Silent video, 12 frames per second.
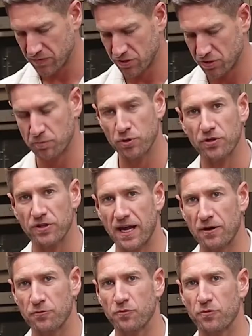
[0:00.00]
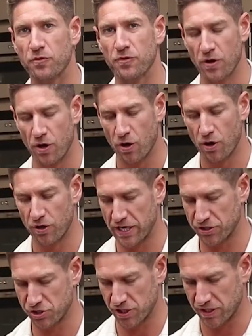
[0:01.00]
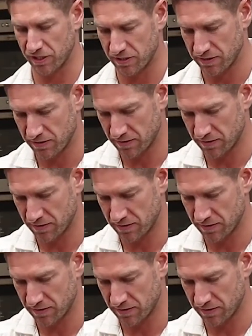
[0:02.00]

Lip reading: to put that on our chicken.